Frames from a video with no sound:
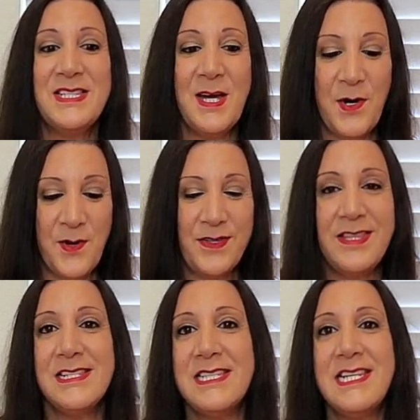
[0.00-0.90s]
So
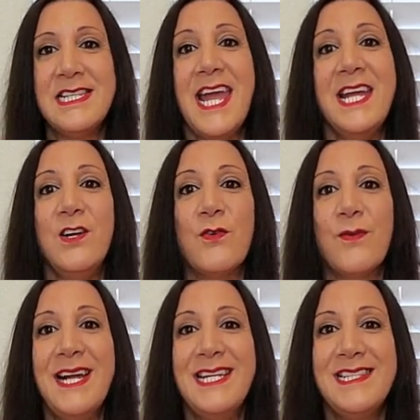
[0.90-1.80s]
this is a
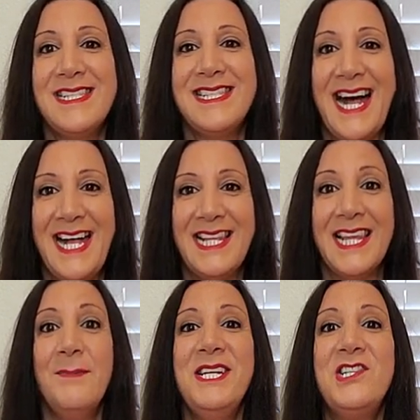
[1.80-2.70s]
great set.
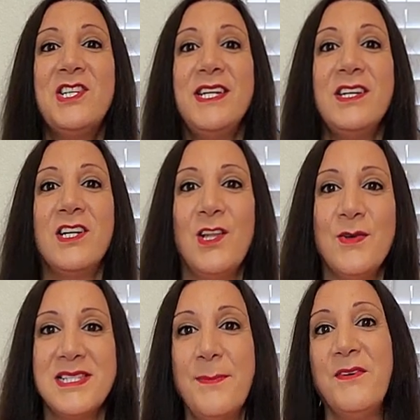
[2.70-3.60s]
Let me show you a
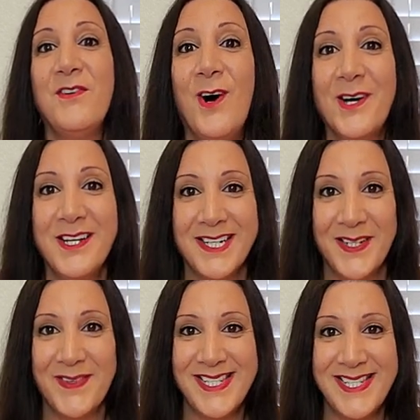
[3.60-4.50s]
close-up of all you're
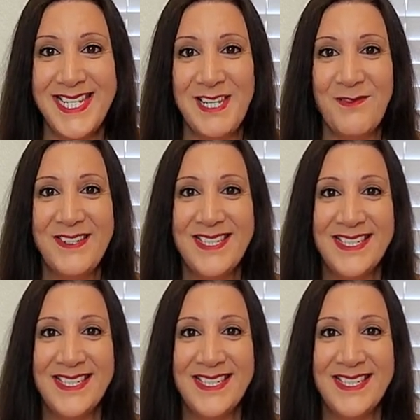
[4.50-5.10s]
going to receive.